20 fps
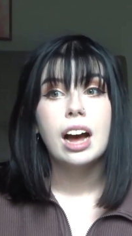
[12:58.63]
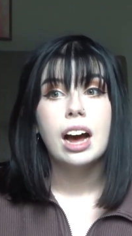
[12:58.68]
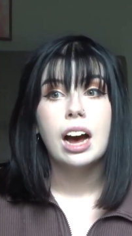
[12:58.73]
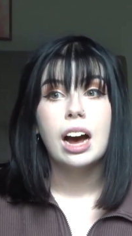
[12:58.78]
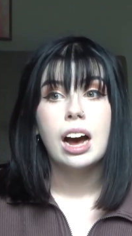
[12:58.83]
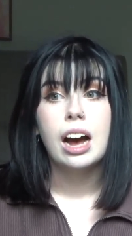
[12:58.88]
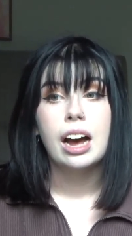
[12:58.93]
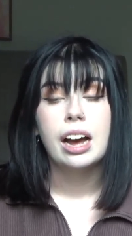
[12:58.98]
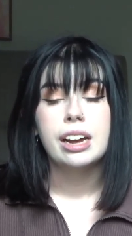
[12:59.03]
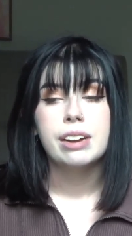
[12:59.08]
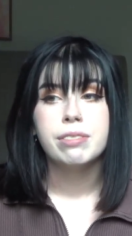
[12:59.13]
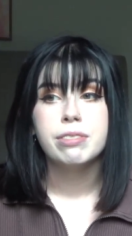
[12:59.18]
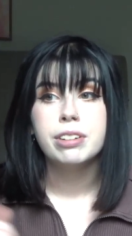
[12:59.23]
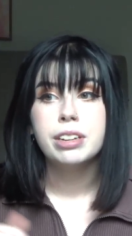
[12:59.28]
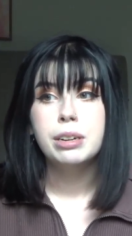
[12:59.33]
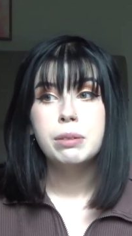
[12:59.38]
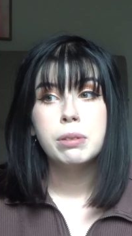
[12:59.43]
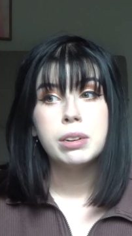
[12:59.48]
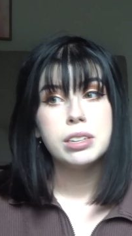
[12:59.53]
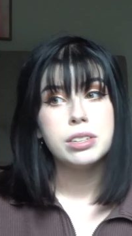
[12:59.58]
I
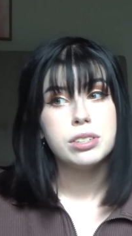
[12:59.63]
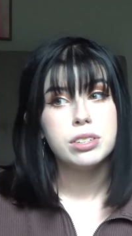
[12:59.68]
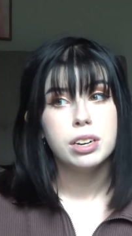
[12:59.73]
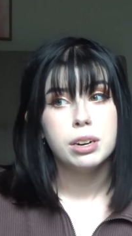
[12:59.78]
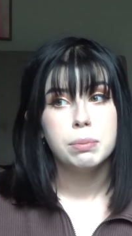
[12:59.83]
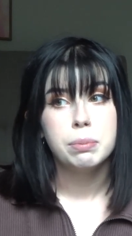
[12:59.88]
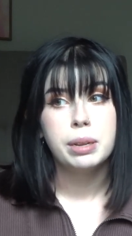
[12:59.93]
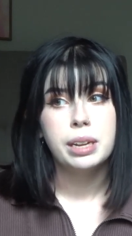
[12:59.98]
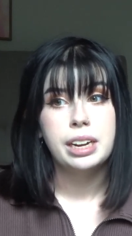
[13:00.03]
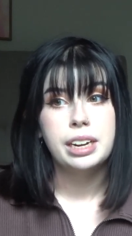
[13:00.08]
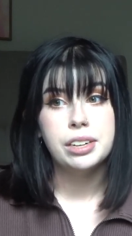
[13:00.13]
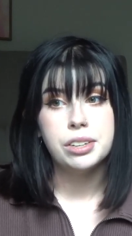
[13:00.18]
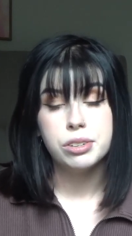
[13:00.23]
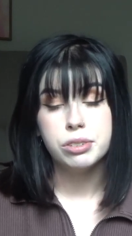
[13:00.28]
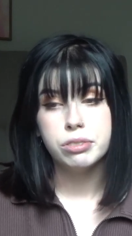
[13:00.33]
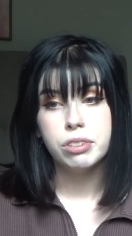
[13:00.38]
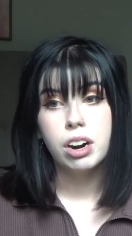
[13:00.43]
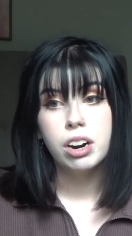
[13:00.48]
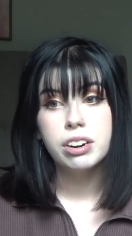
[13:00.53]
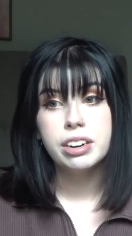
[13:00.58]
really want to start playing
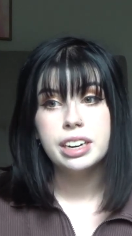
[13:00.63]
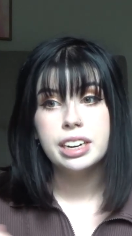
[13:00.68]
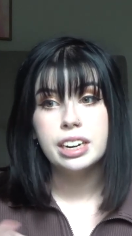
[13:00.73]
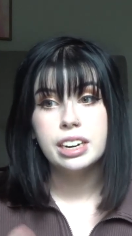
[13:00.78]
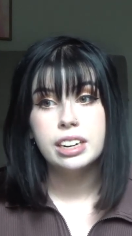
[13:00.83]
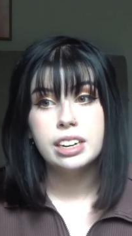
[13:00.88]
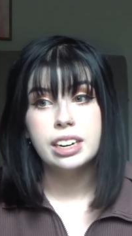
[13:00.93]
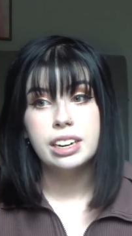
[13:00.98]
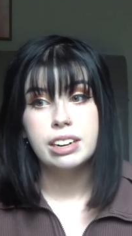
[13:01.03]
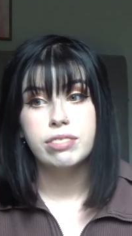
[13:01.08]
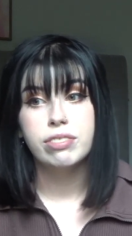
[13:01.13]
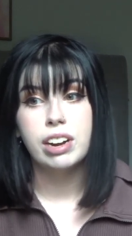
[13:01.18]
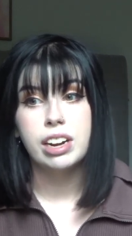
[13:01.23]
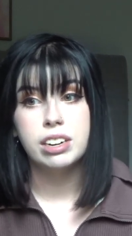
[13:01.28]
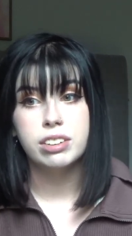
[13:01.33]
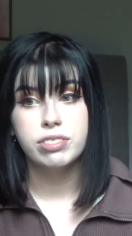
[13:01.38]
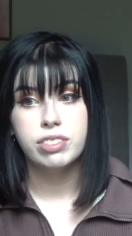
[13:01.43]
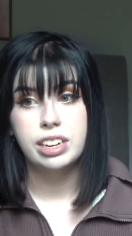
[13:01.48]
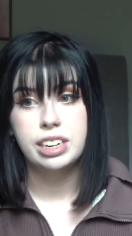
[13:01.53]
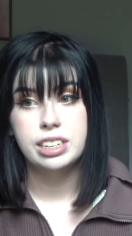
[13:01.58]
Terraria and
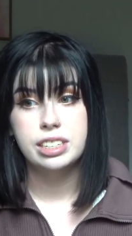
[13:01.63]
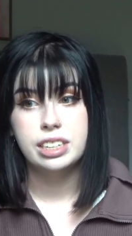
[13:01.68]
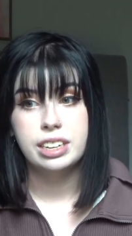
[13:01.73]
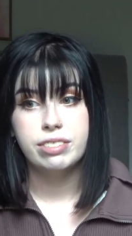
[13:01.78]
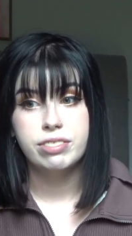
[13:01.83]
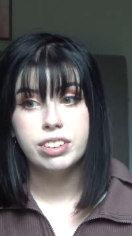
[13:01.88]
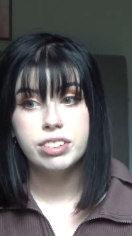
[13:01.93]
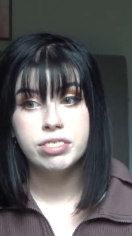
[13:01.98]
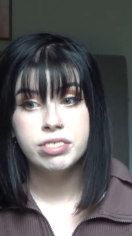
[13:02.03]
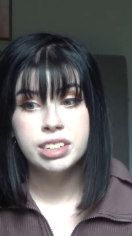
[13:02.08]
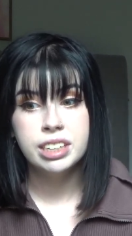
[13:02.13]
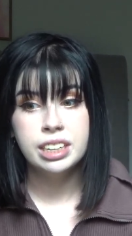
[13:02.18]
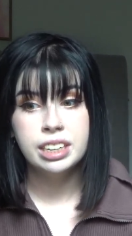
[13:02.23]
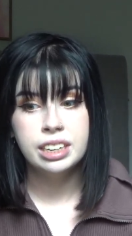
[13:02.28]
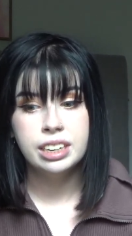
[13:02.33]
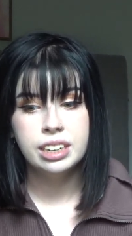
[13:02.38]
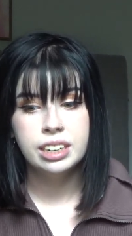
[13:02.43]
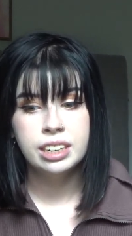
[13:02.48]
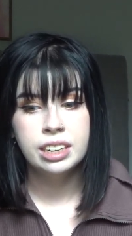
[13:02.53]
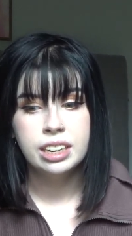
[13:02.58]
Final Fantasy
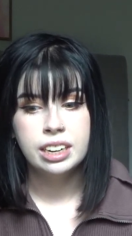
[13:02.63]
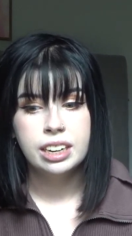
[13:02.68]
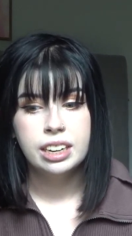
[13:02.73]
15.